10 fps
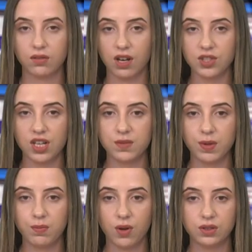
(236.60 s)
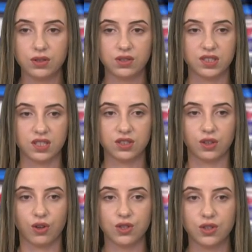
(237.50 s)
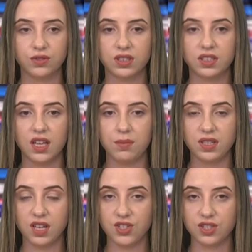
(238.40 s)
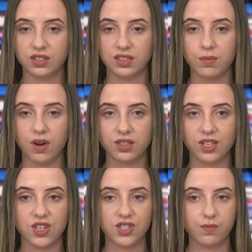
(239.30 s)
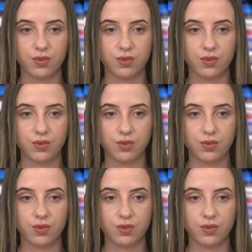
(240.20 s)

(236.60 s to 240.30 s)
Russia has proposed to assist the launch of the delimitation and demarcation